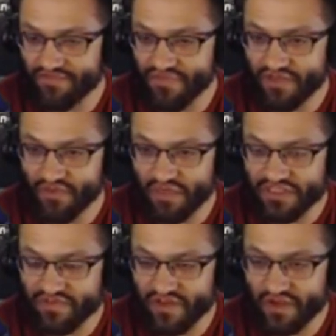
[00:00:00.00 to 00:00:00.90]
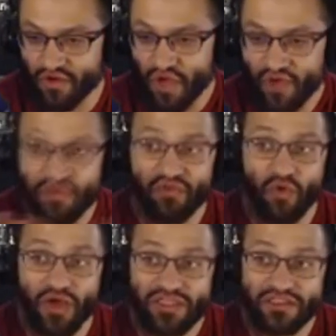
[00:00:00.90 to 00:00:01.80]
Thanks for watching the video. If you have
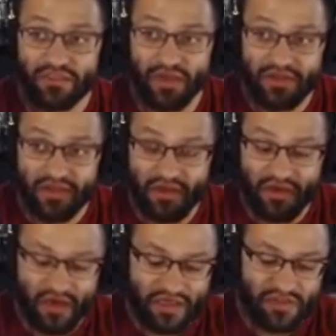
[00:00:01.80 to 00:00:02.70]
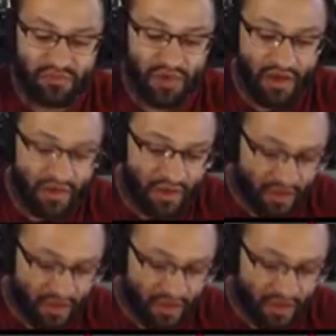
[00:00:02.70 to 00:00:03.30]
questions about the costume mod